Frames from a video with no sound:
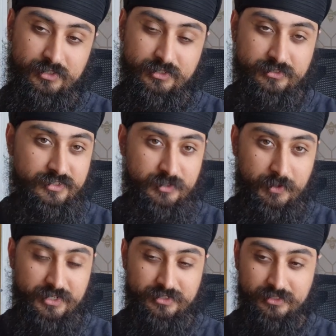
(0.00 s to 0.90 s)

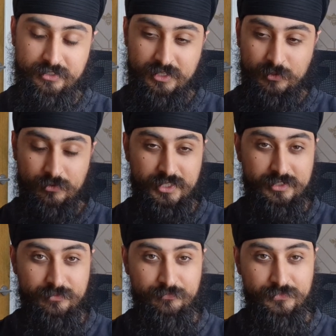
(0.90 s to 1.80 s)
dissipated. Well, then
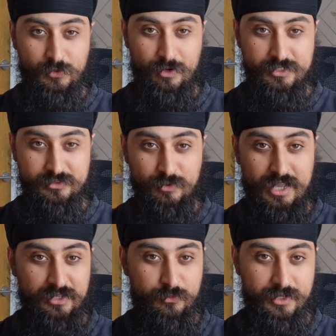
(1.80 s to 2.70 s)
the question is, well, how
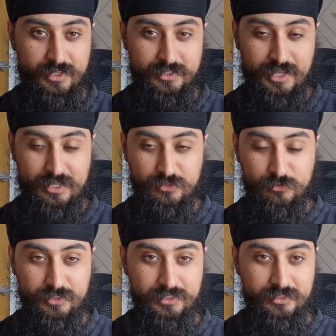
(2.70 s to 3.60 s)
do
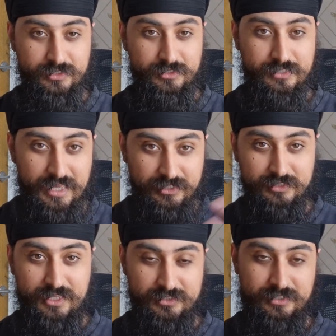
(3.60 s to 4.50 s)
we get to
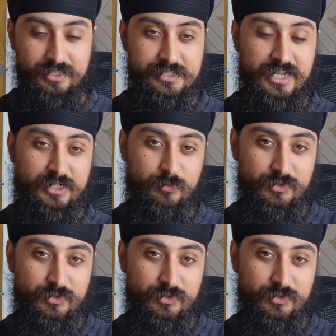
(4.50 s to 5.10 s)
that stage? How do we